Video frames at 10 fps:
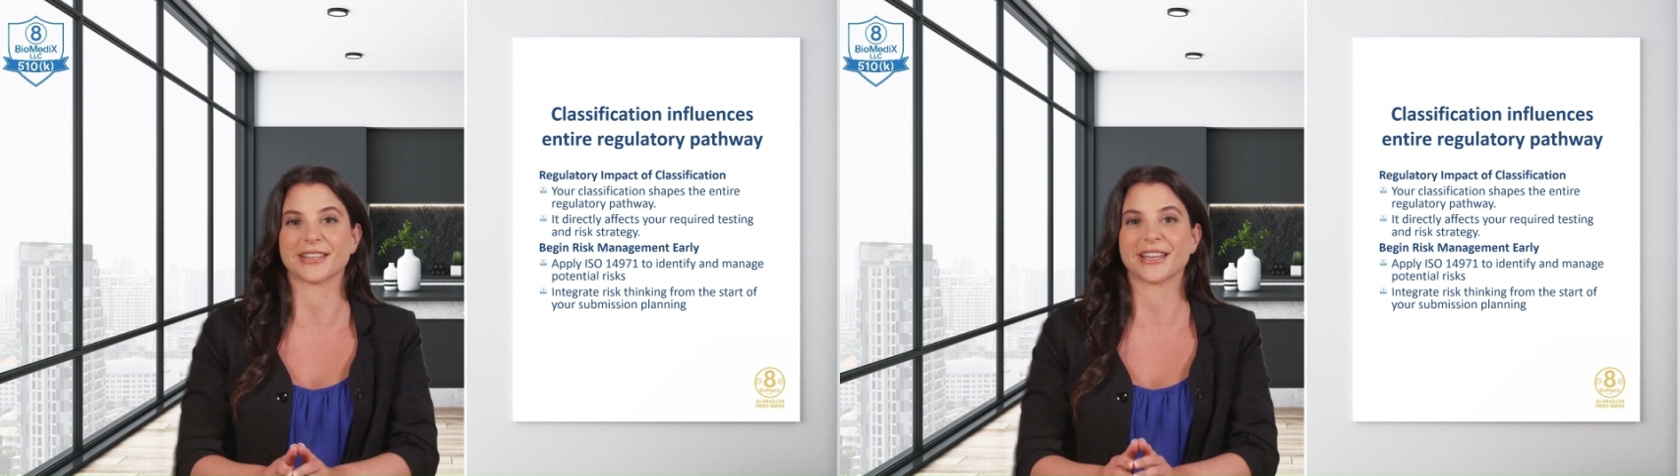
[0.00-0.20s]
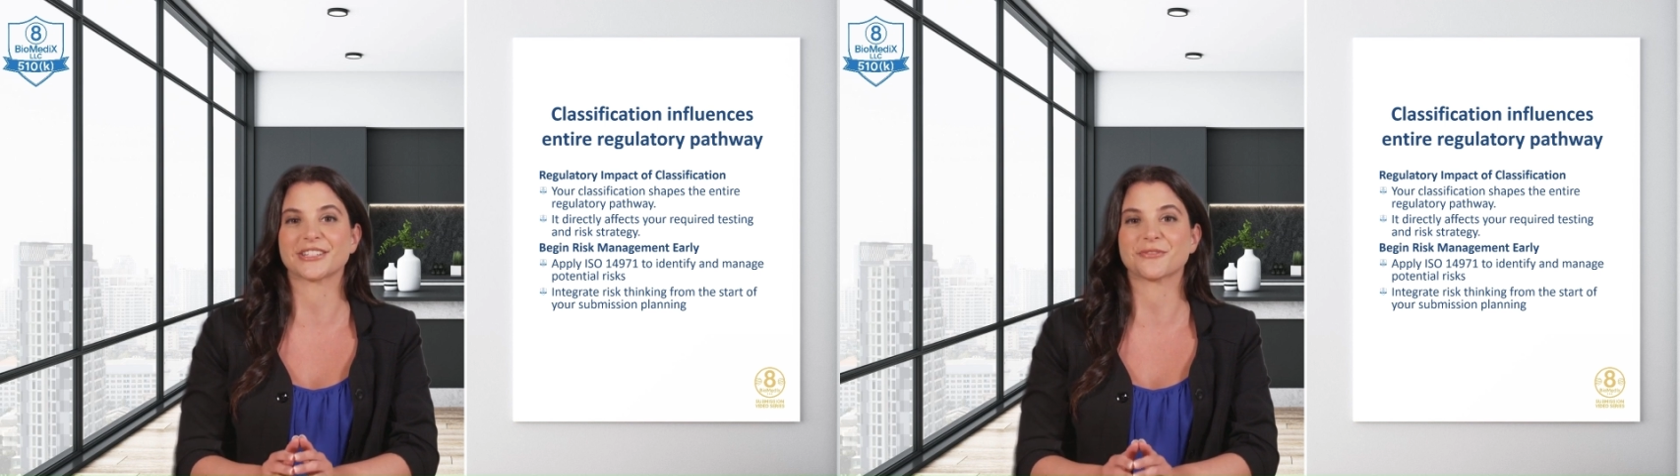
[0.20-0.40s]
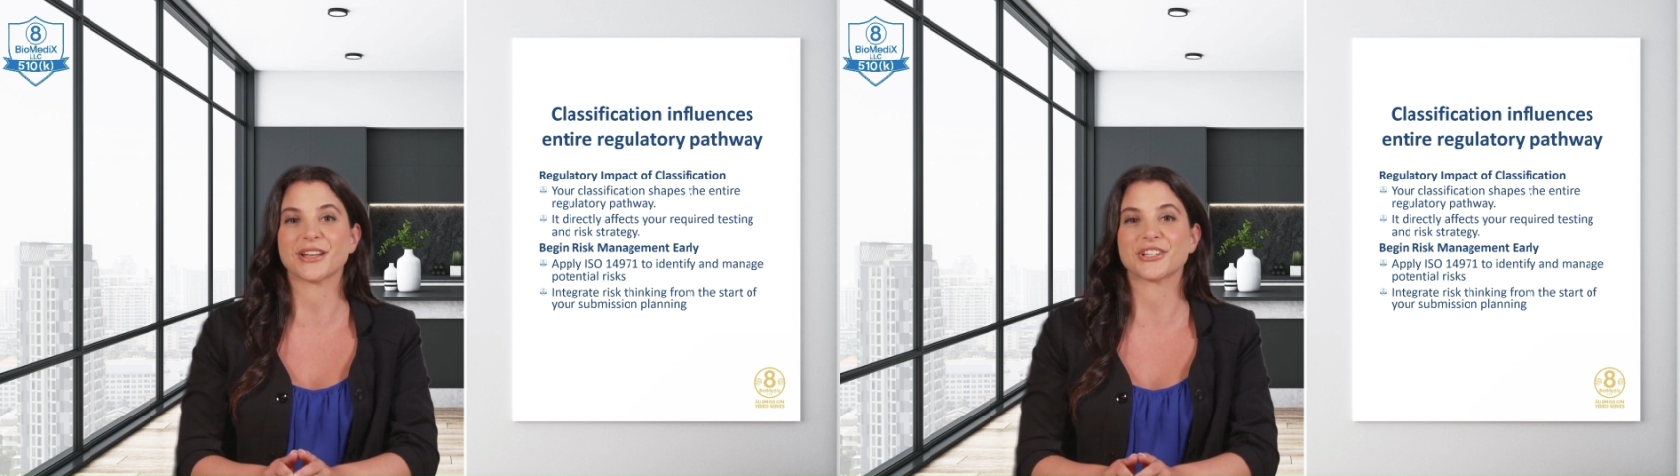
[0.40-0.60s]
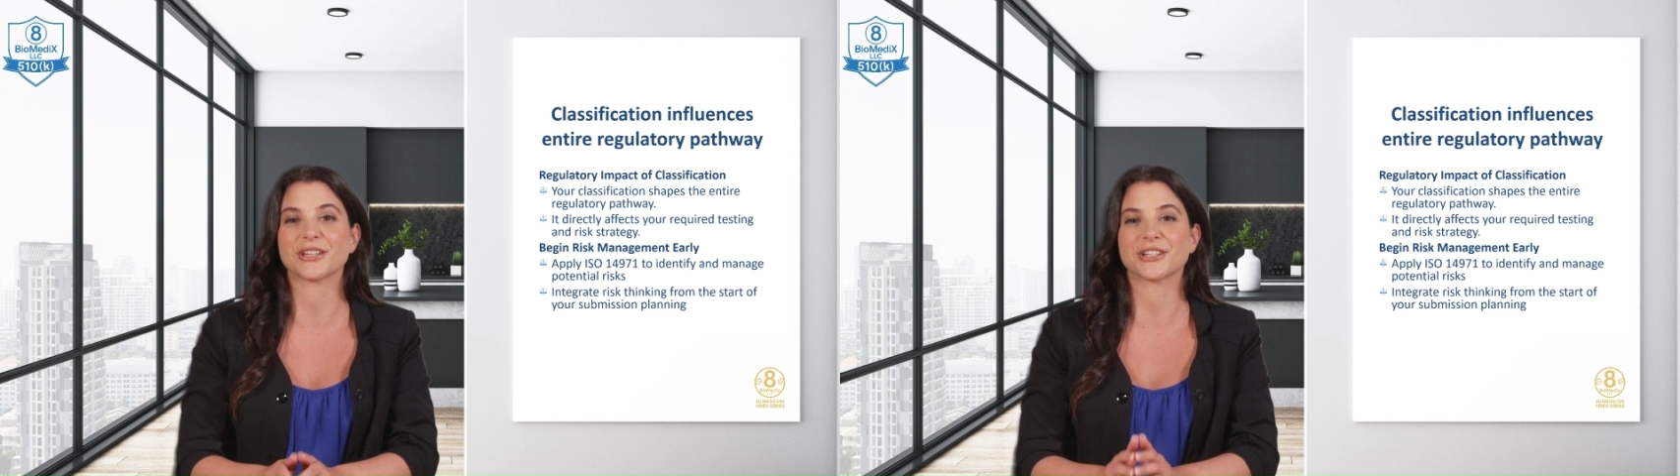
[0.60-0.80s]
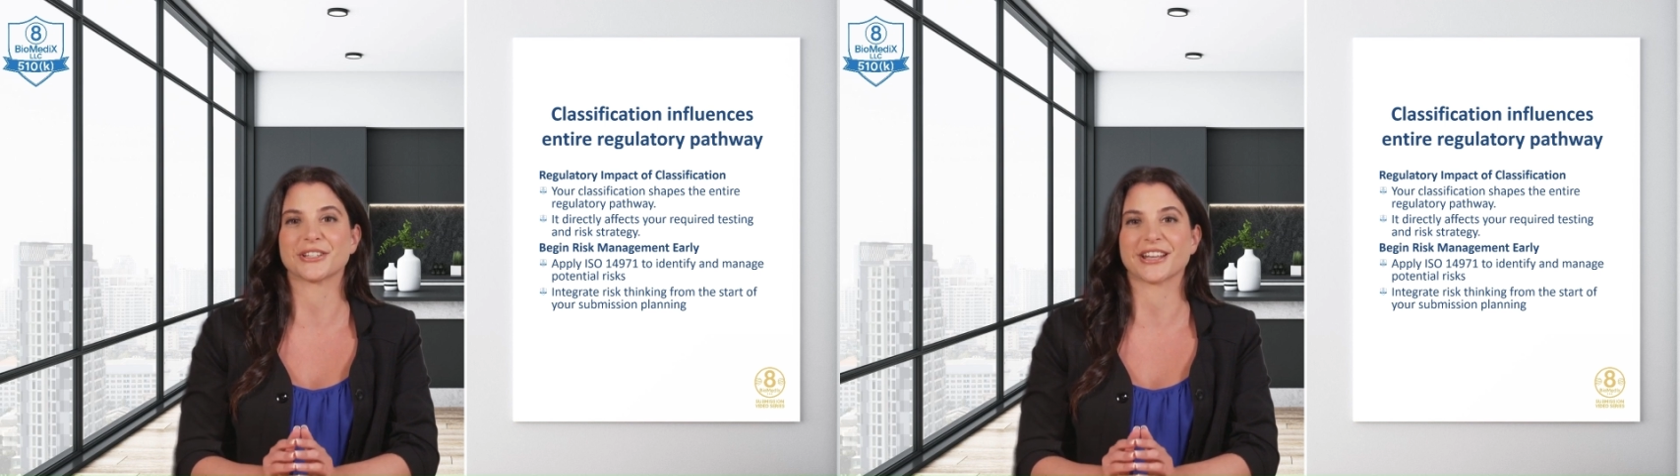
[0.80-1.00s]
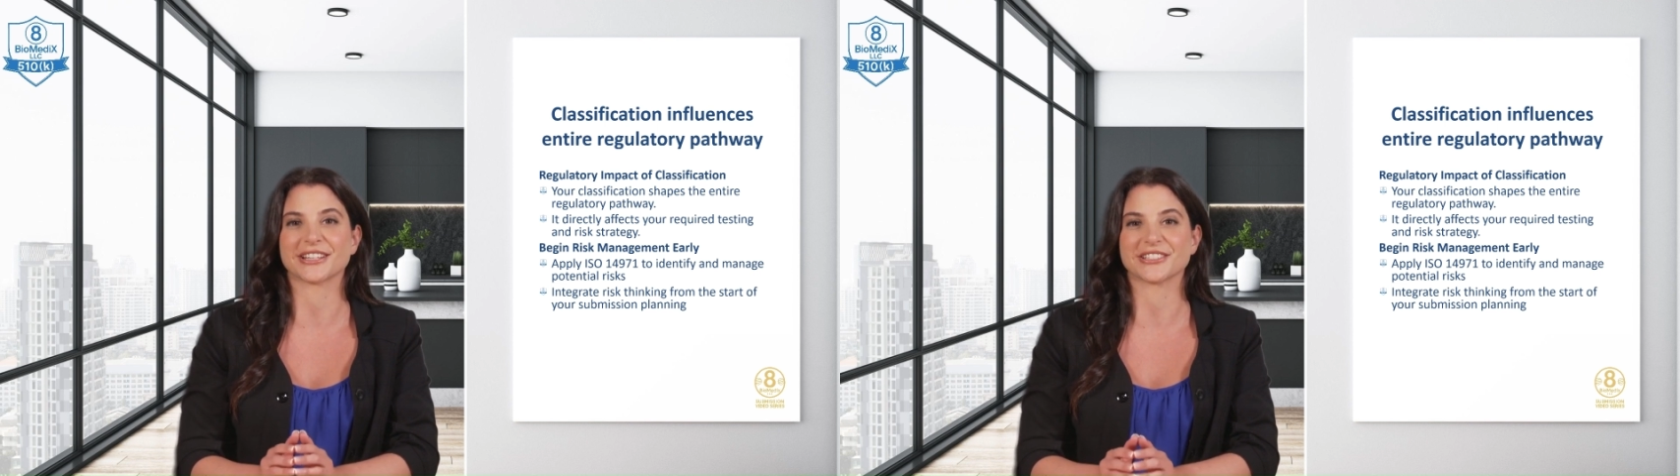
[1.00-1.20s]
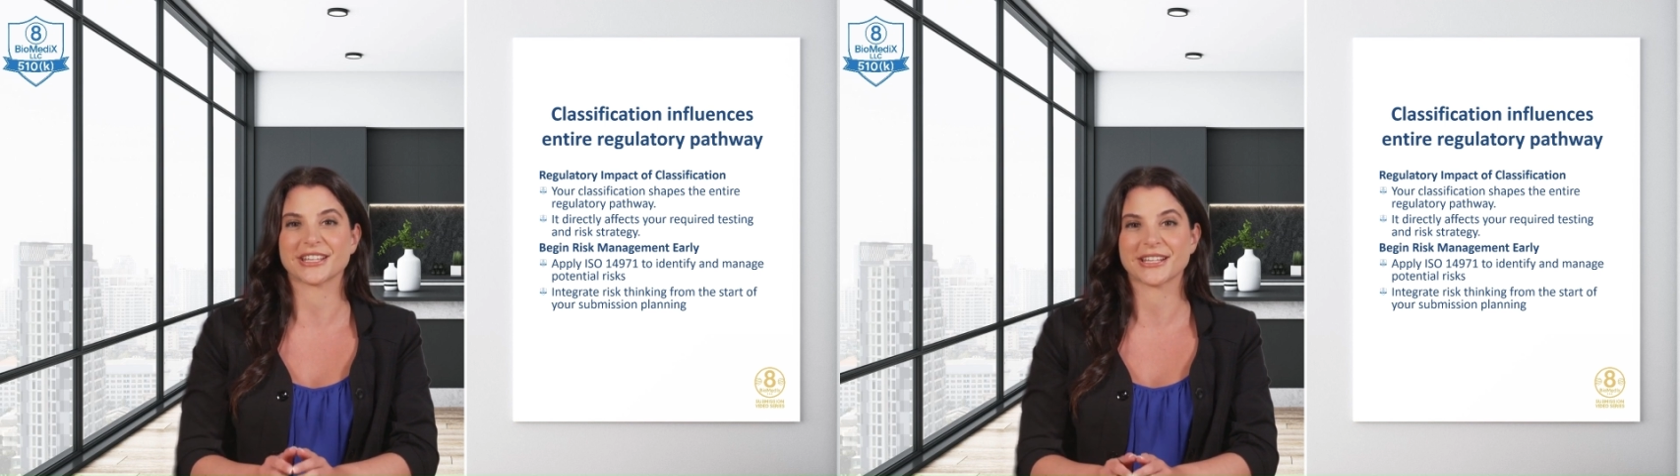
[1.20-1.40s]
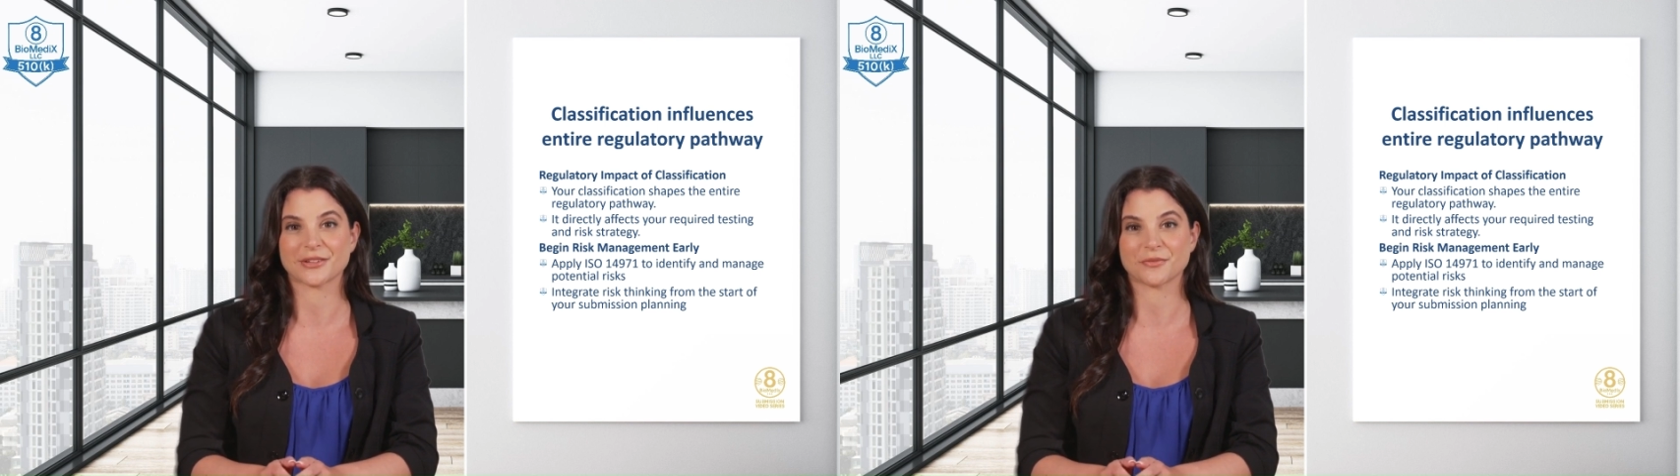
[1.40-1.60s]
especially your
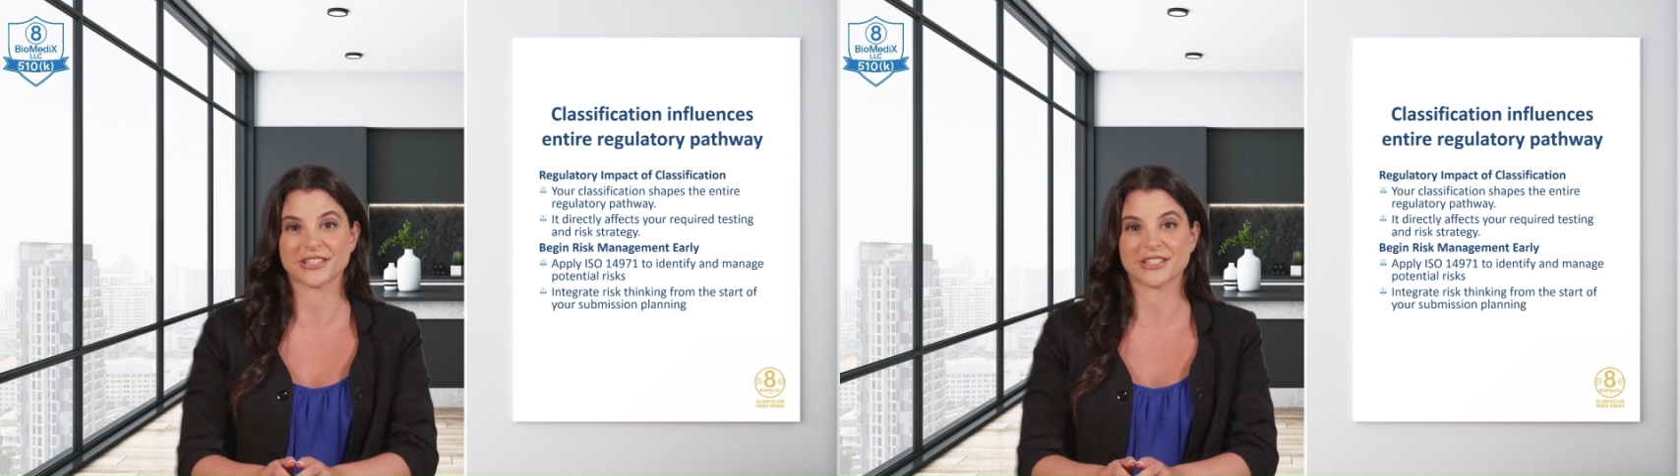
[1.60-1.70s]
testing and